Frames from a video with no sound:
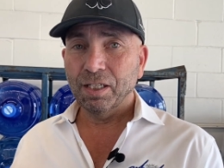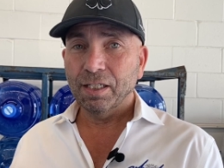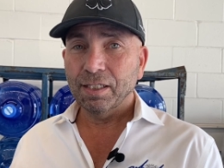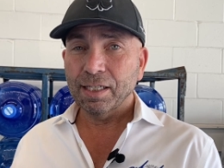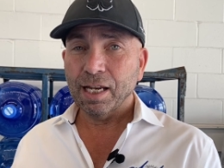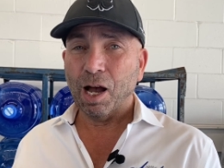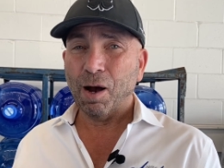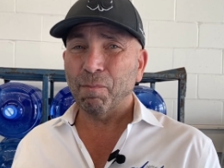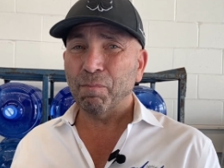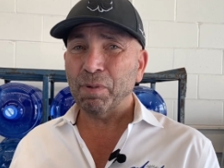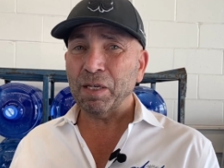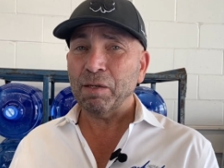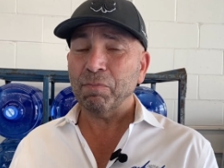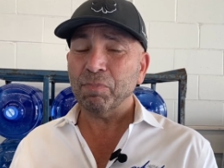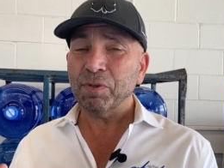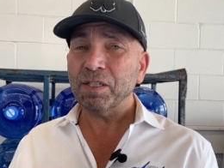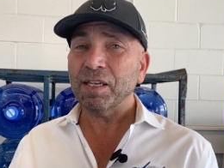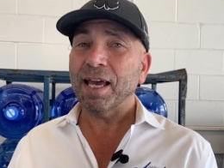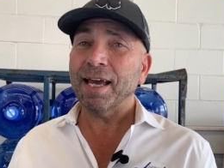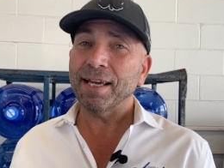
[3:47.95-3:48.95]
Now, B
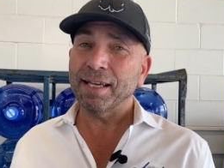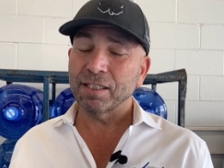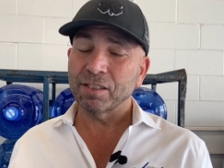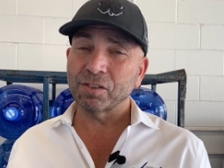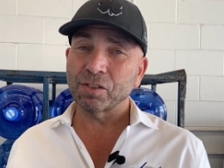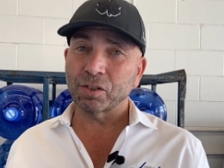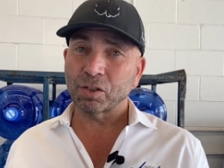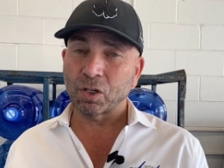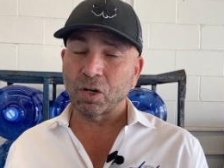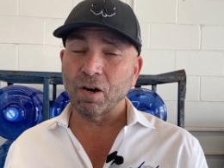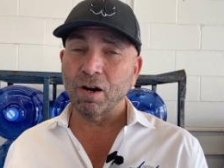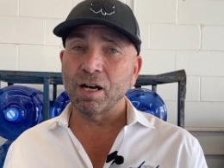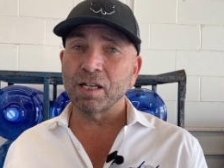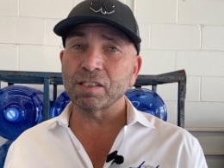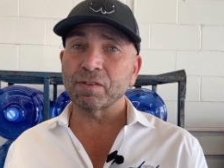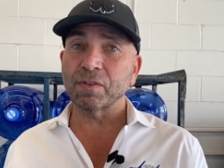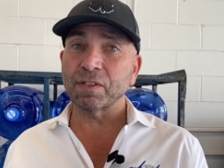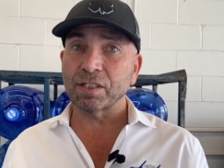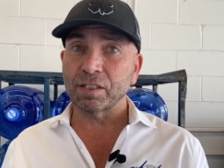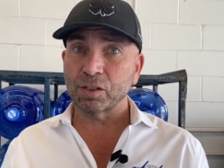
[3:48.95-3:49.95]
P A is the
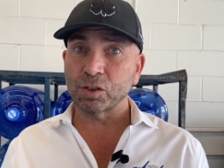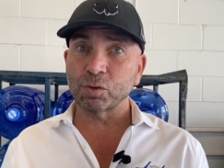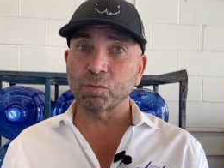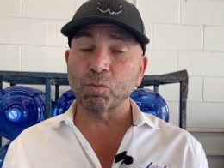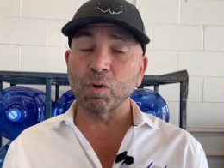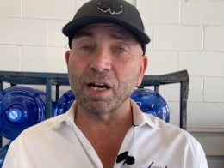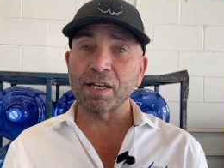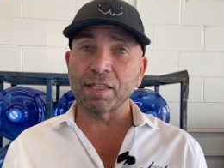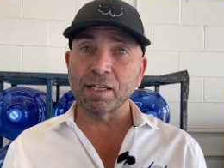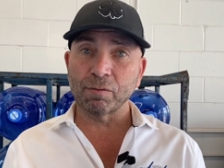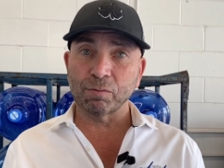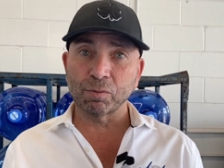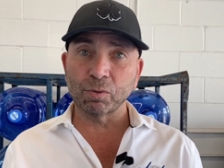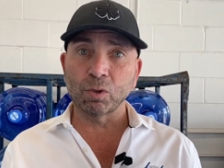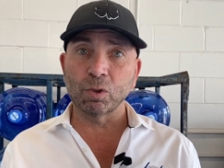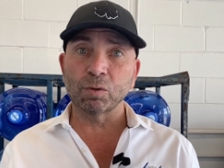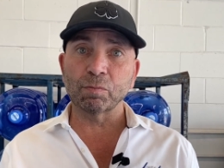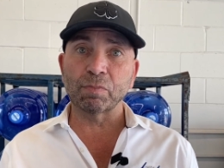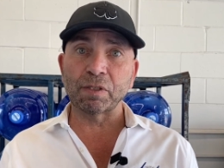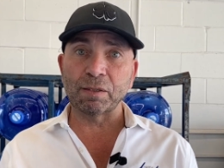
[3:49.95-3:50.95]
cause of it. This is why they
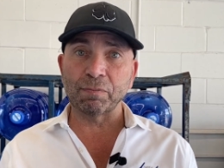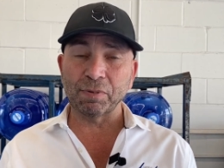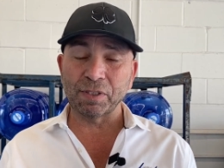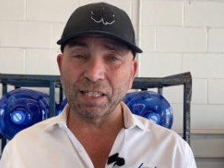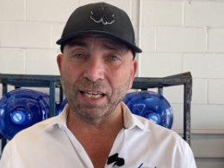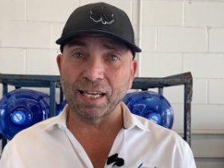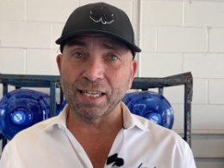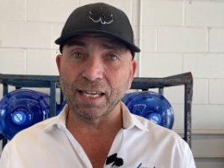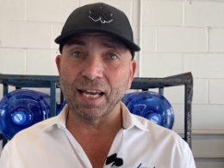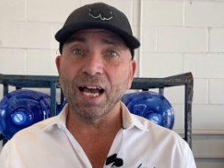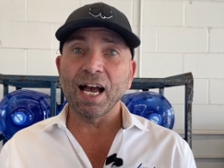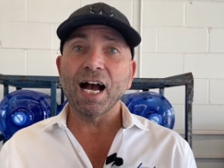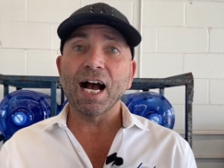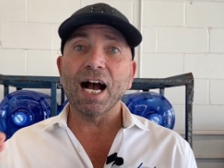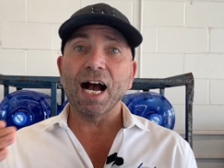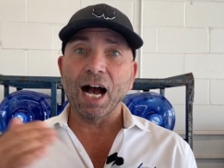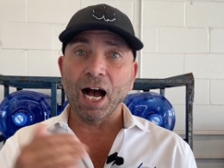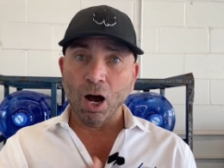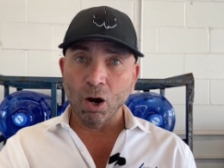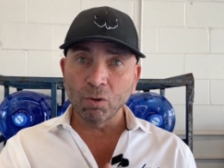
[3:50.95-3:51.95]
ruled B P A
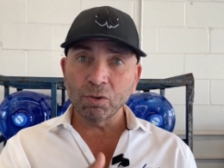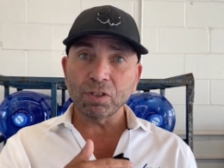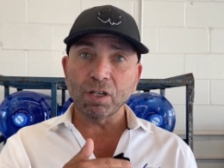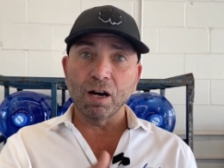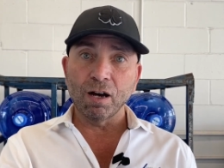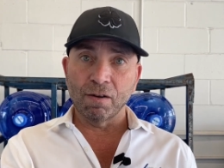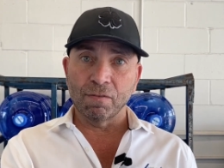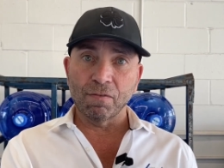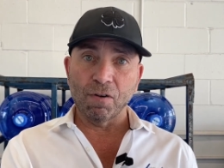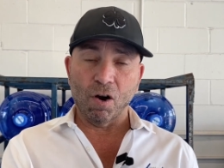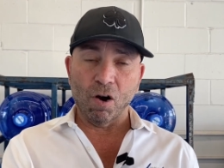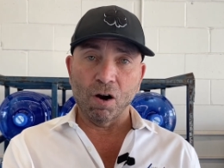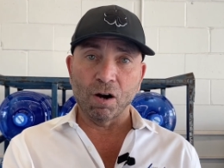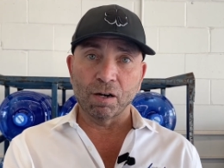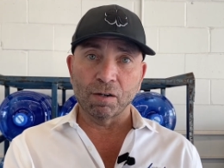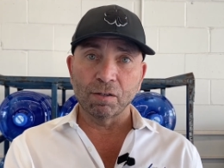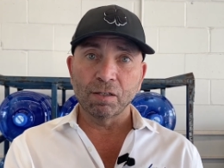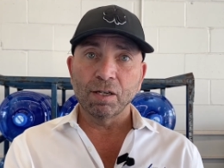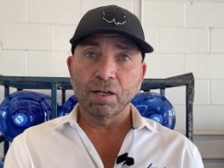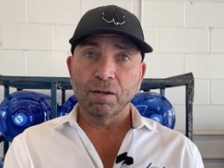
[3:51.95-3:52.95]
out of
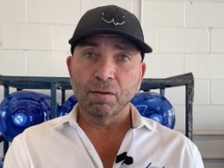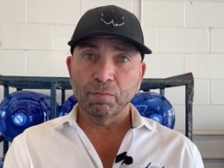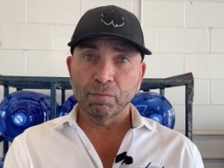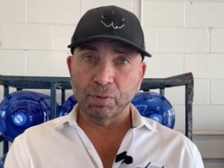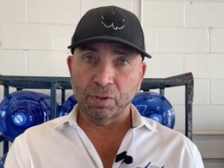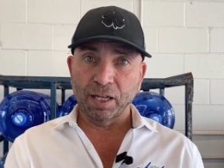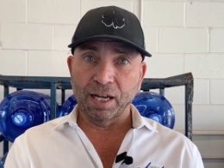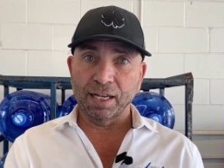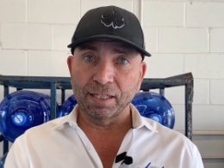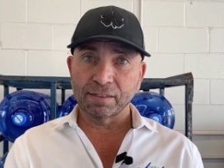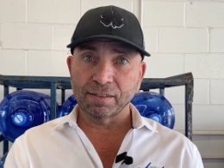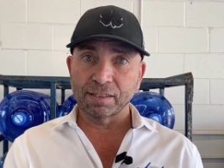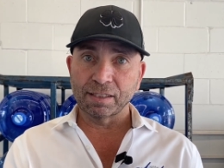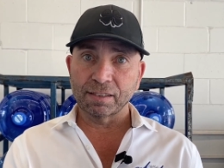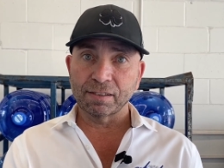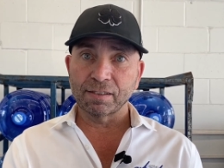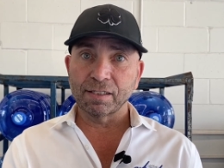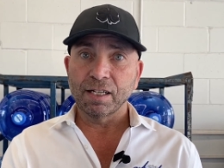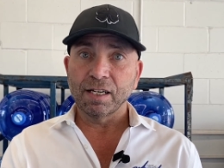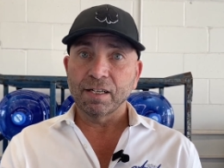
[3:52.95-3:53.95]
our
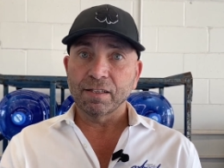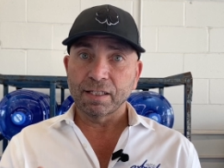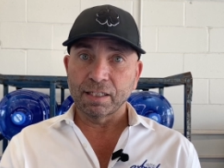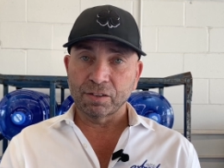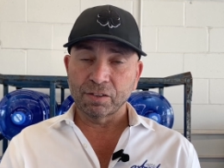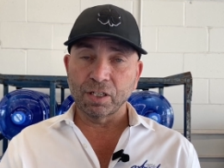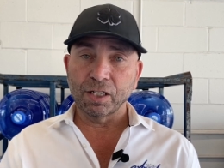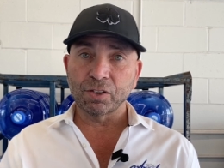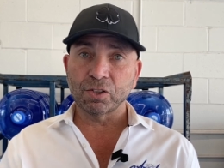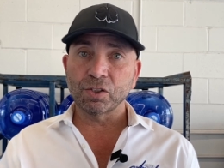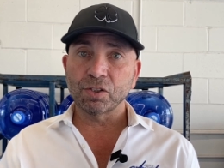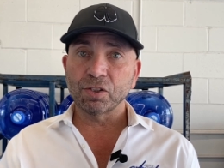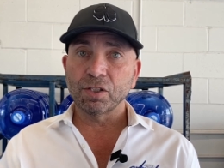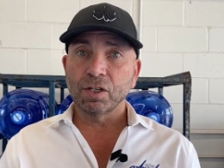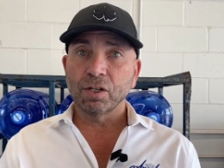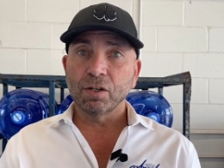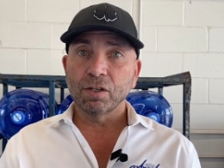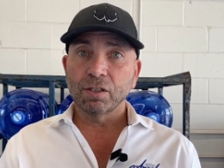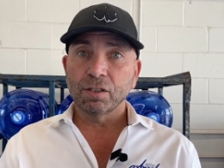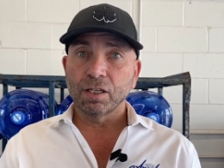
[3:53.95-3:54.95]
plastics that touch
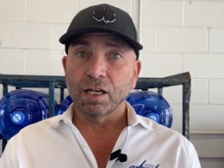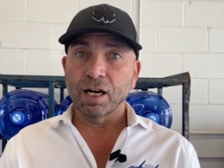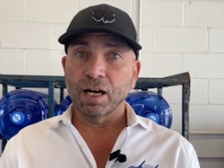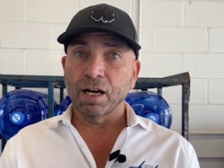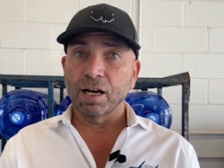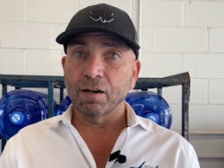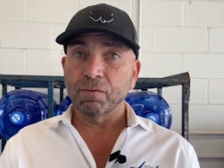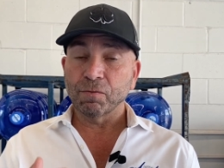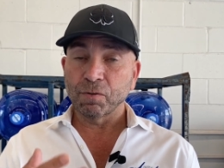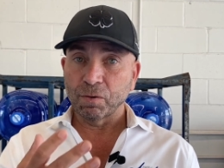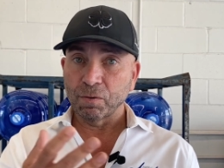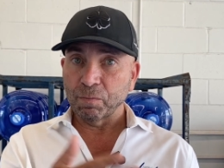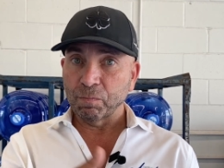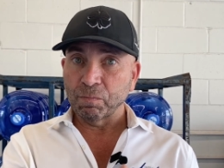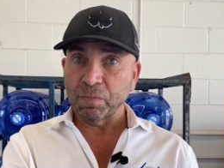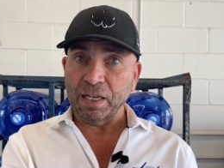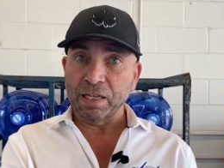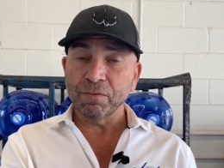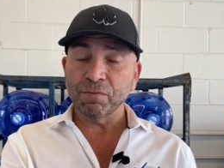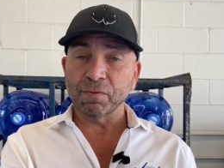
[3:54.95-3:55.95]
uh, for
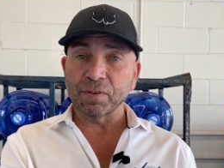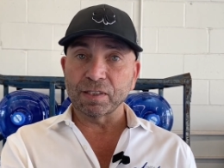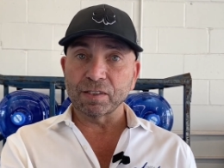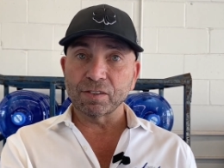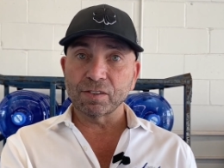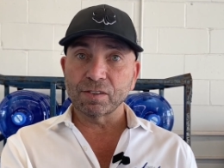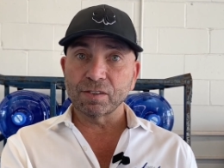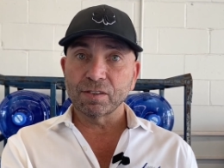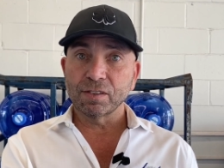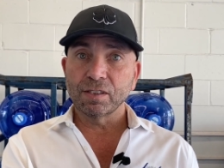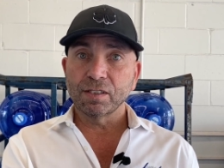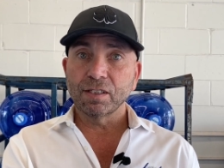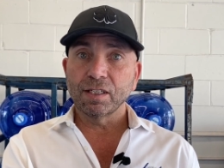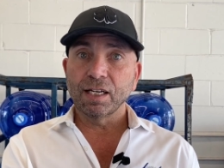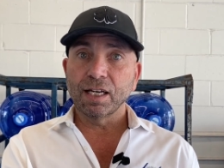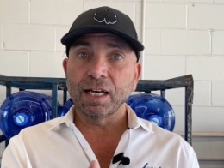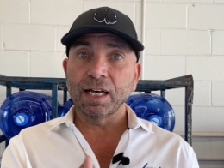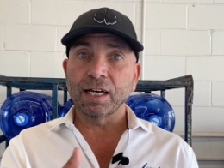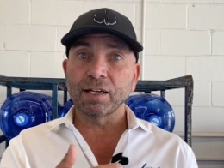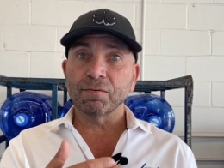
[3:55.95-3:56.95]
infants
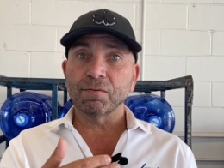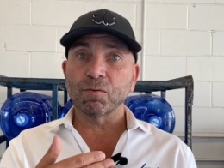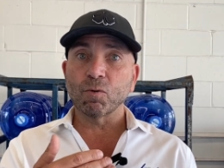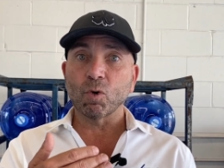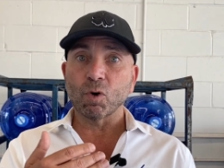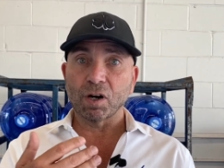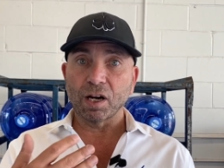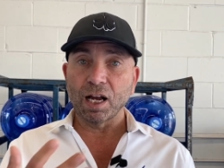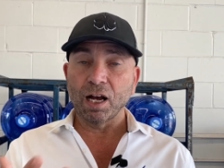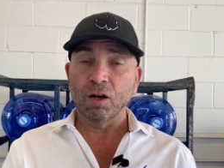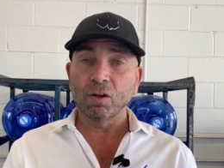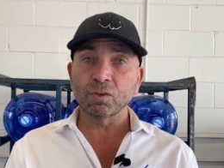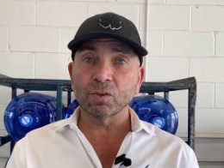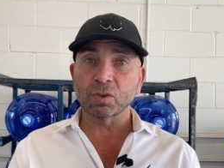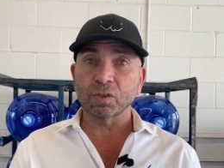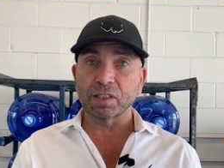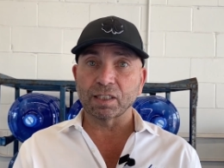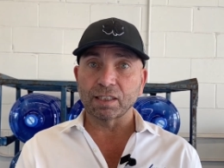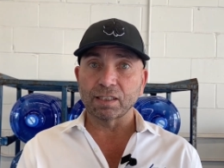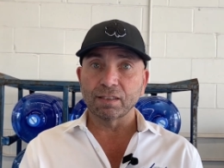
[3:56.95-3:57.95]
and for
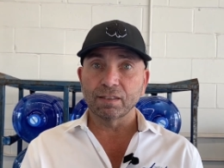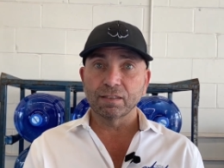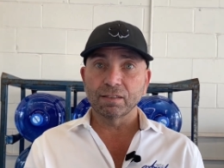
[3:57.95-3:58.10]
elderly.